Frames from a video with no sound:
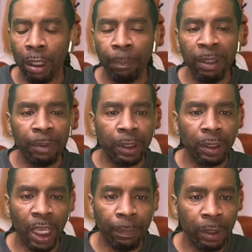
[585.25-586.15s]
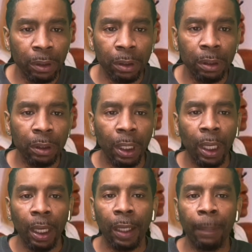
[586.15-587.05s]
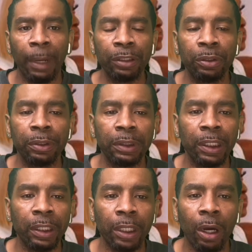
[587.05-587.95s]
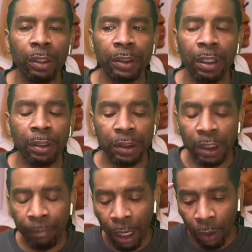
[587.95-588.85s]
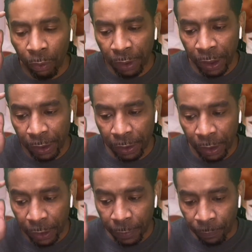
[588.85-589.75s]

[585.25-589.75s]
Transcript: people in the neighborhood and about you stealing and all this other shit. My whole thing is this.